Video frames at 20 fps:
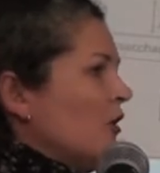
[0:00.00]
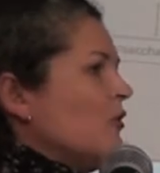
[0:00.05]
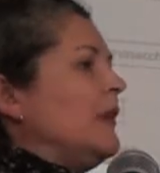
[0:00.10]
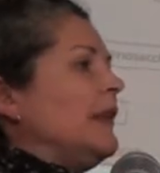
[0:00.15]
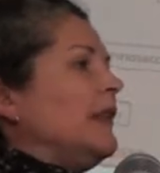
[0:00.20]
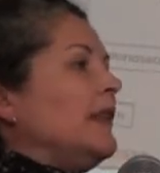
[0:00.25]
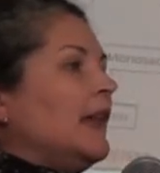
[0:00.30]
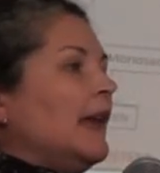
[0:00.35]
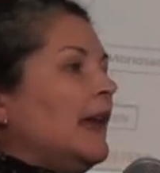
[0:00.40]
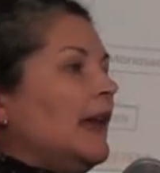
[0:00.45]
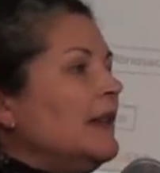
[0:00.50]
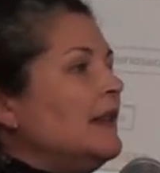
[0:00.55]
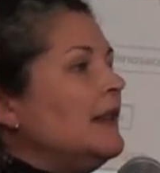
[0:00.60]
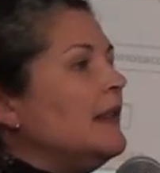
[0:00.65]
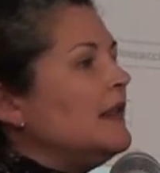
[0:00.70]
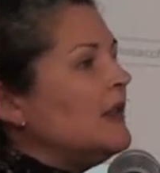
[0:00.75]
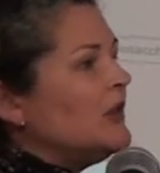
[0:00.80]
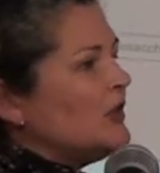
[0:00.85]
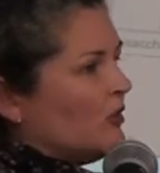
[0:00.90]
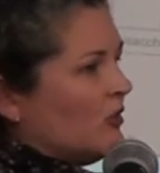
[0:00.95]
within
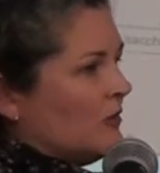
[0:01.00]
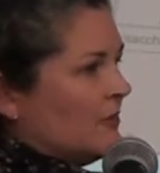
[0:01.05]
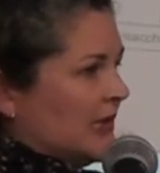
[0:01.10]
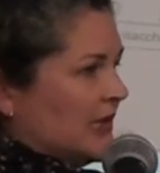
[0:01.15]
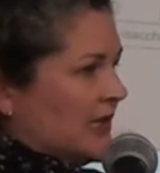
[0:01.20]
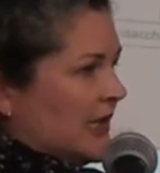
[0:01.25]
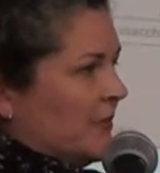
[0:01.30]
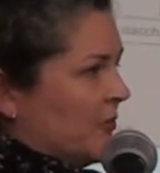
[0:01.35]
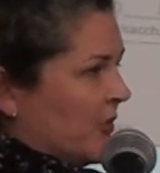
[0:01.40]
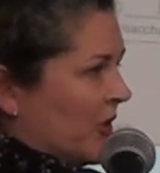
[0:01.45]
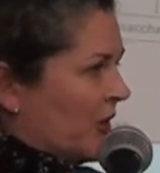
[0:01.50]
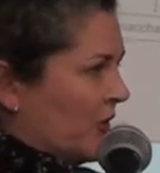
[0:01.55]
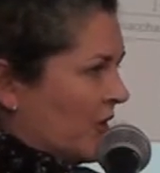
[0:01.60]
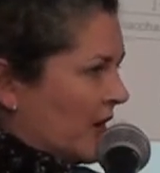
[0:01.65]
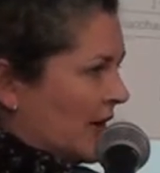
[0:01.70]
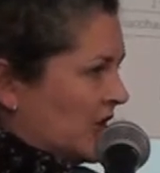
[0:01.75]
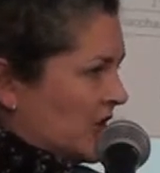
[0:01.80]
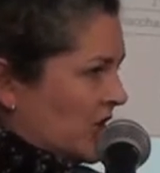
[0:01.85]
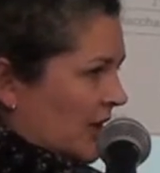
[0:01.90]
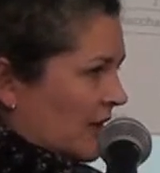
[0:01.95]
the dormancy
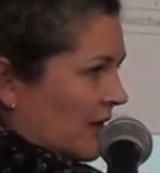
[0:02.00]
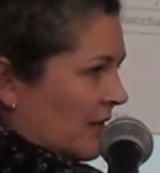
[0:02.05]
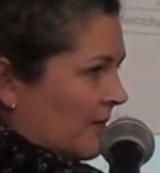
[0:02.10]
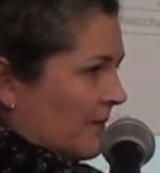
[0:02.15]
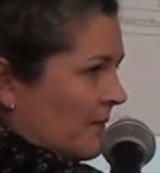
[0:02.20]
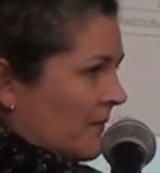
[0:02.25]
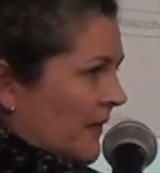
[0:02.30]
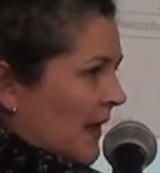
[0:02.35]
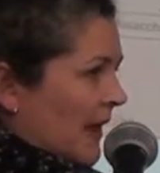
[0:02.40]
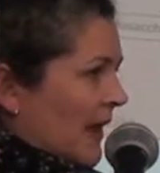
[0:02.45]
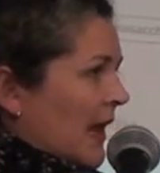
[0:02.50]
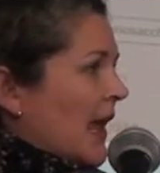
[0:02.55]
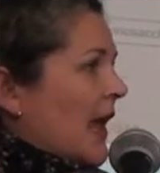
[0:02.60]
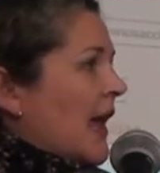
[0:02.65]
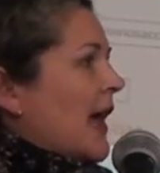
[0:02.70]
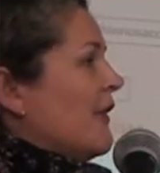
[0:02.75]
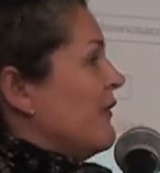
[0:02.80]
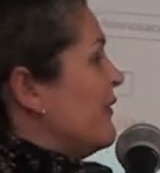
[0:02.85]
progression. A